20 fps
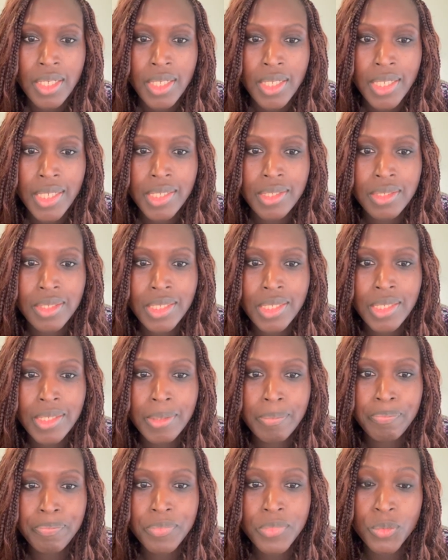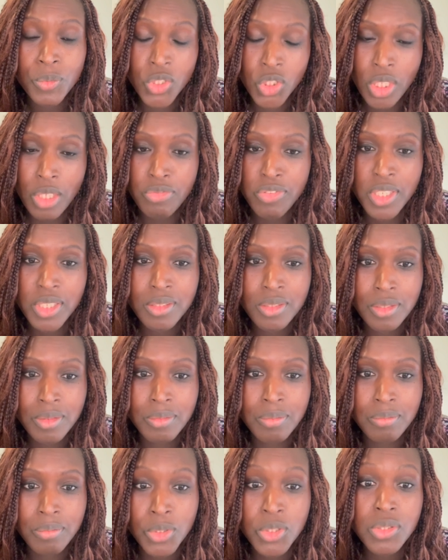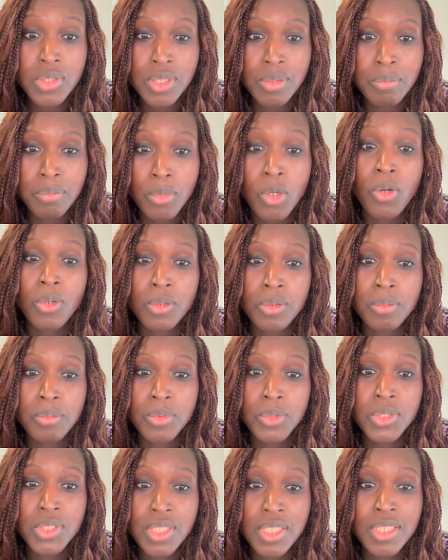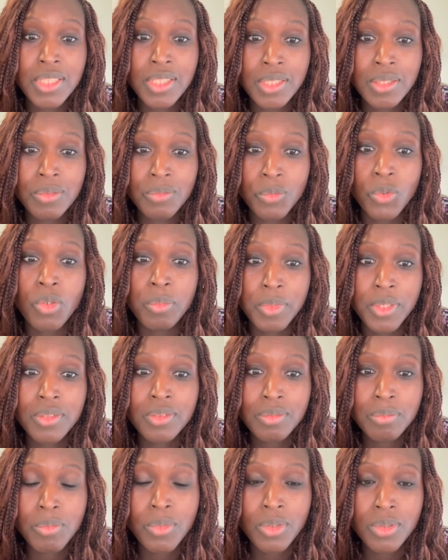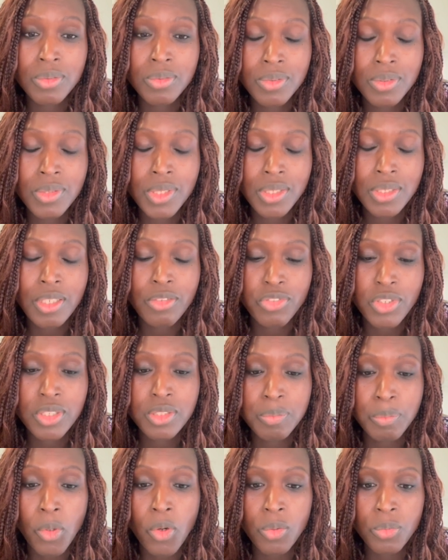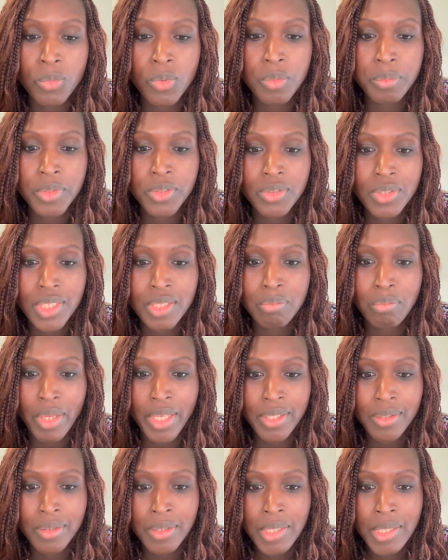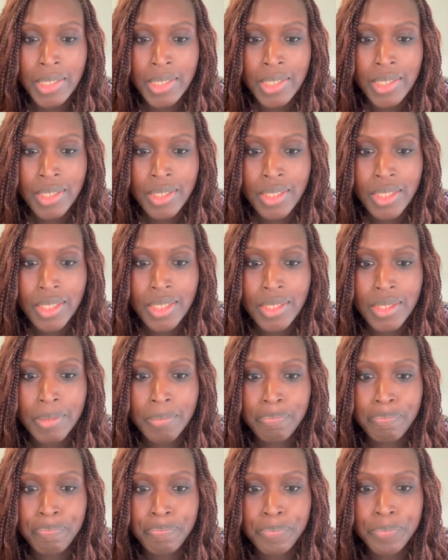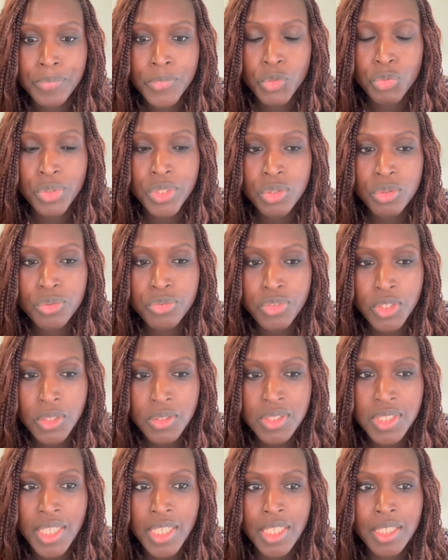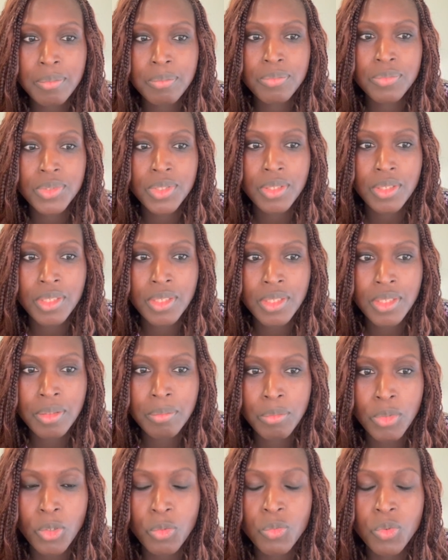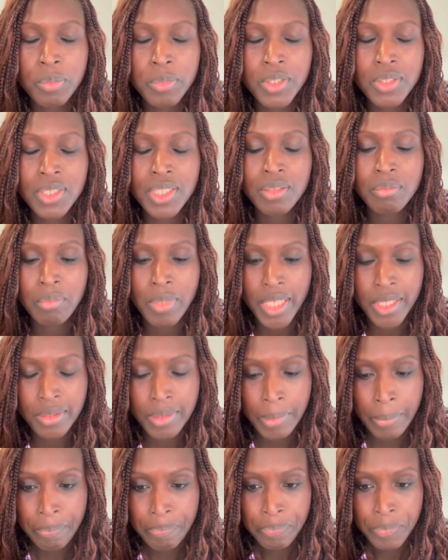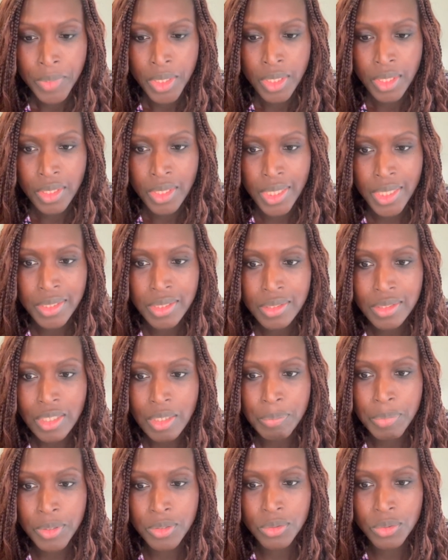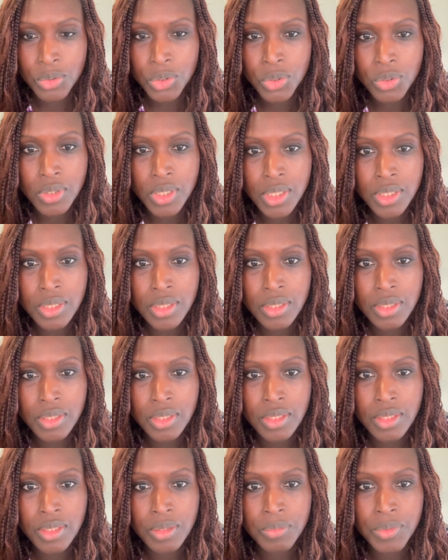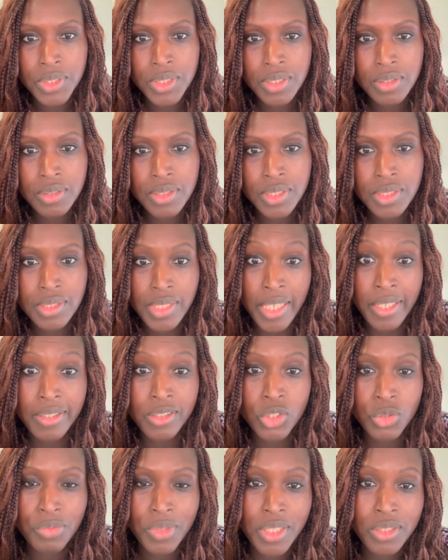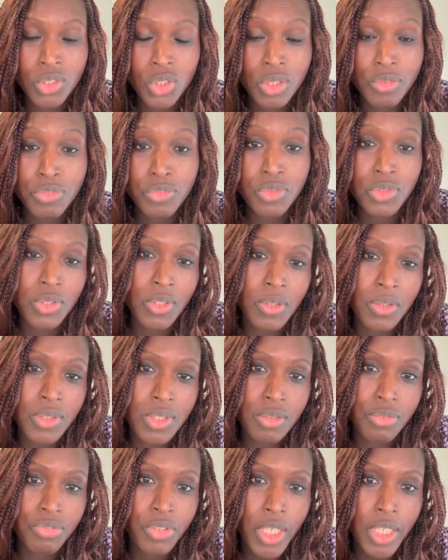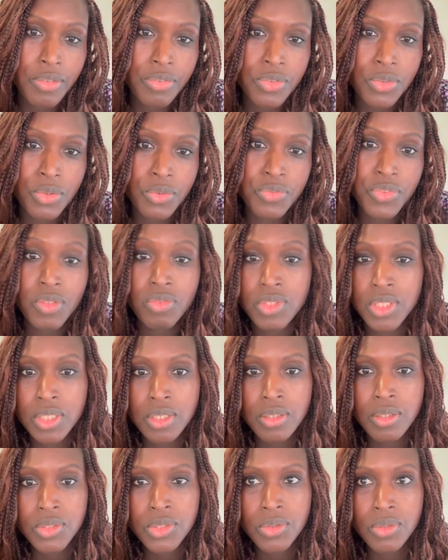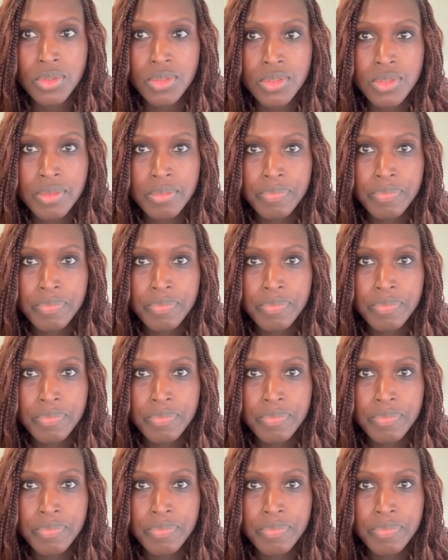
and which affects mostly women. It affects more women than men, 3 to 4 times more women than men. And it happened usually within this age range of 35 to 50 years old.